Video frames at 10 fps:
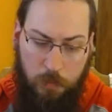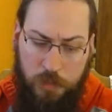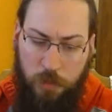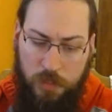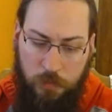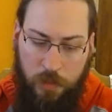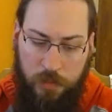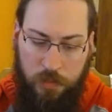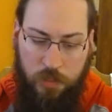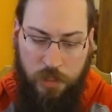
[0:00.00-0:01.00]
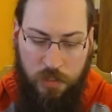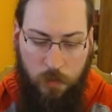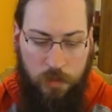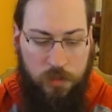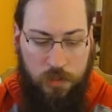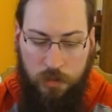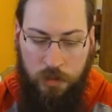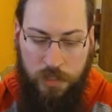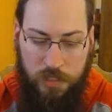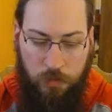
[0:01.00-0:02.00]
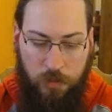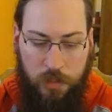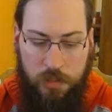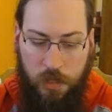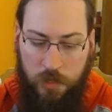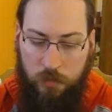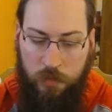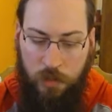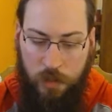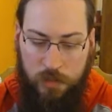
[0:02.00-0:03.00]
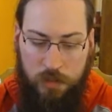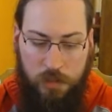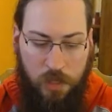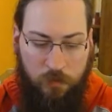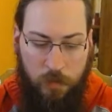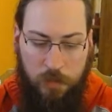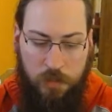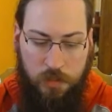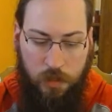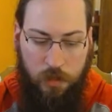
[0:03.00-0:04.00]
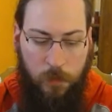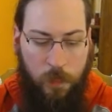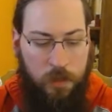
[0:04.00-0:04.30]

But his present plan suggests that while he is certainly desperate, he has not yet realized that his life may be at stake.